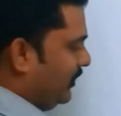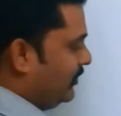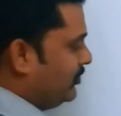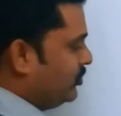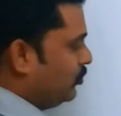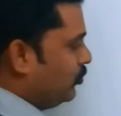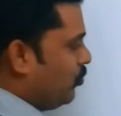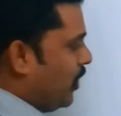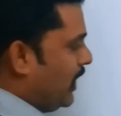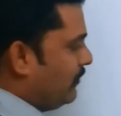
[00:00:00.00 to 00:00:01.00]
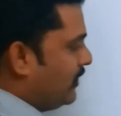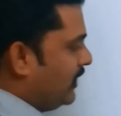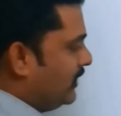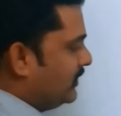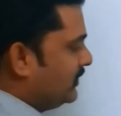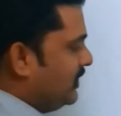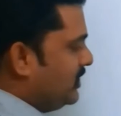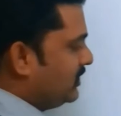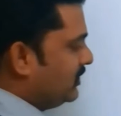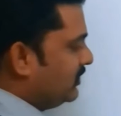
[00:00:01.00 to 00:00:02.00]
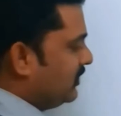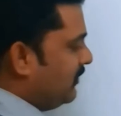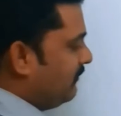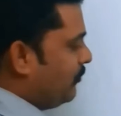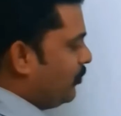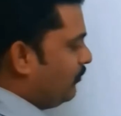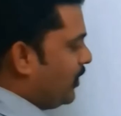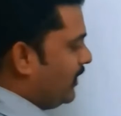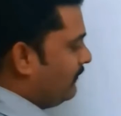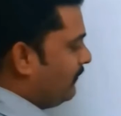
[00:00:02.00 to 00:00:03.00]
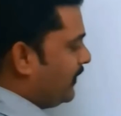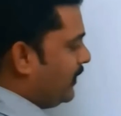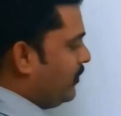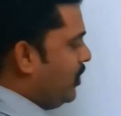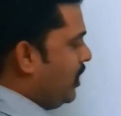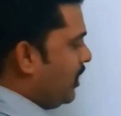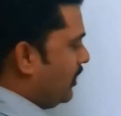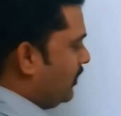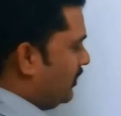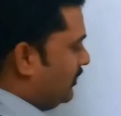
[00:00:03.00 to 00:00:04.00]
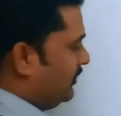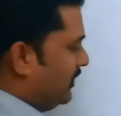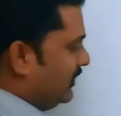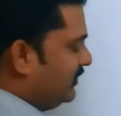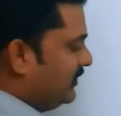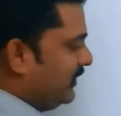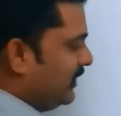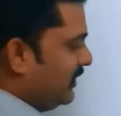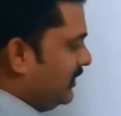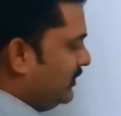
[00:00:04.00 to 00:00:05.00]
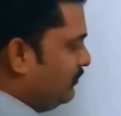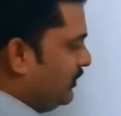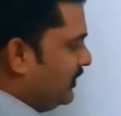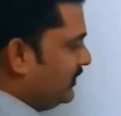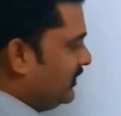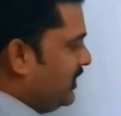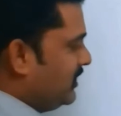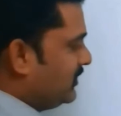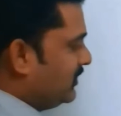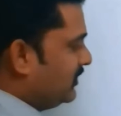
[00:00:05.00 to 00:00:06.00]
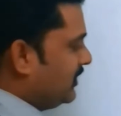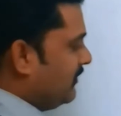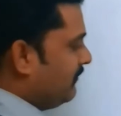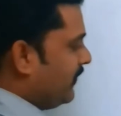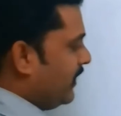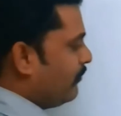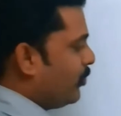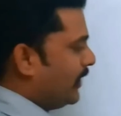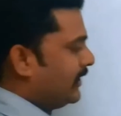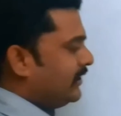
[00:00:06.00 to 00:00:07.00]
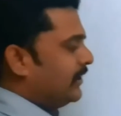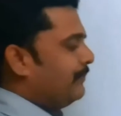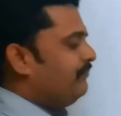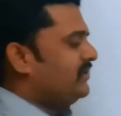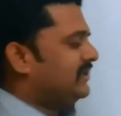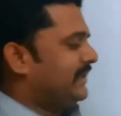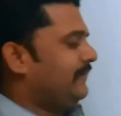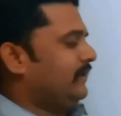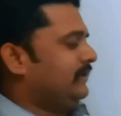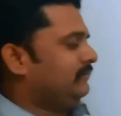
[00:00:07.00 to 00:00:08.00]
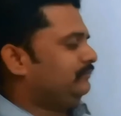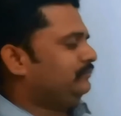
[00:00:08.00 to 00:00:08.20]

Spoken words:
into y minus 64.5. Take this here, it is plus 65.7.